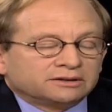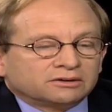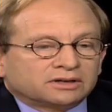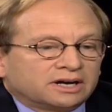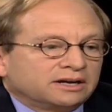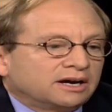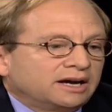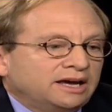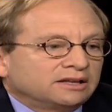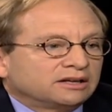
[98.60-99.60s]
look, I,
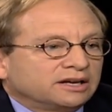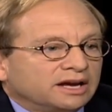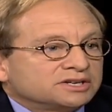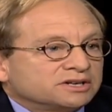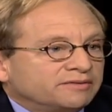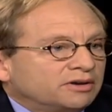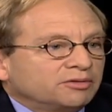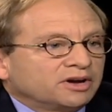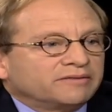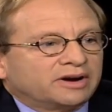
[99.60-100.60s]
I hate litigation. I don't
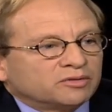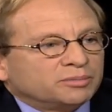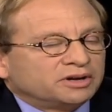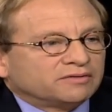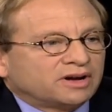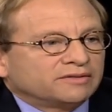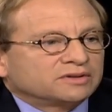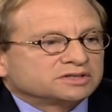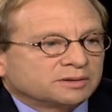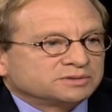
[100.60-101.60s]
think I've ever been involved in
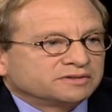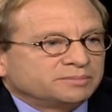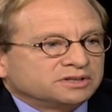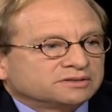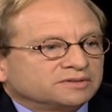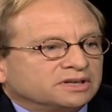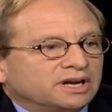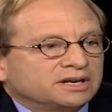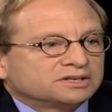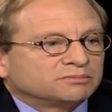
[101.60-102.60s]
a substantive piece of
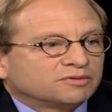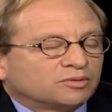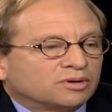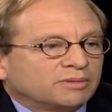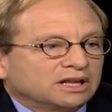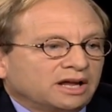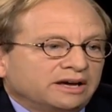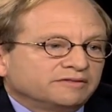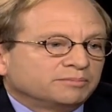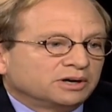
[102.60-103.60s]
litigation before in my
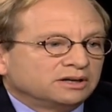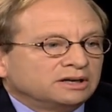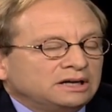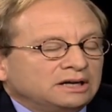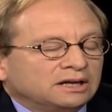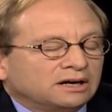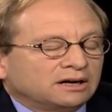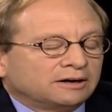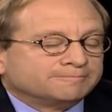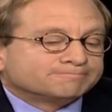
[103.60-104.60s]
life, but
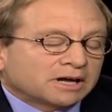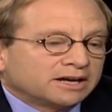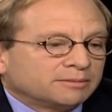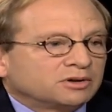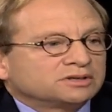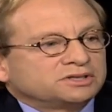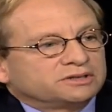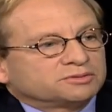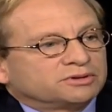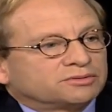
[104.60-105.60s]
um, I am going to see
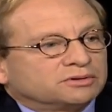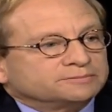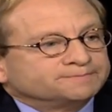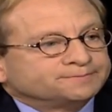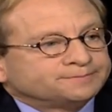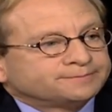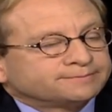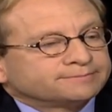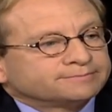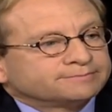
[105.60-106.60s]
this one through.
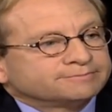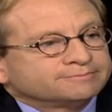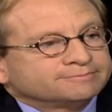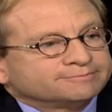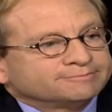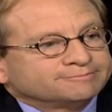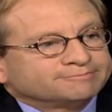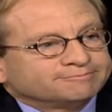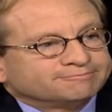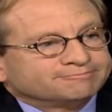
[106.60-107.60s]
Here's what it seems to
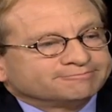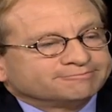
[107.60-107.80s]
me like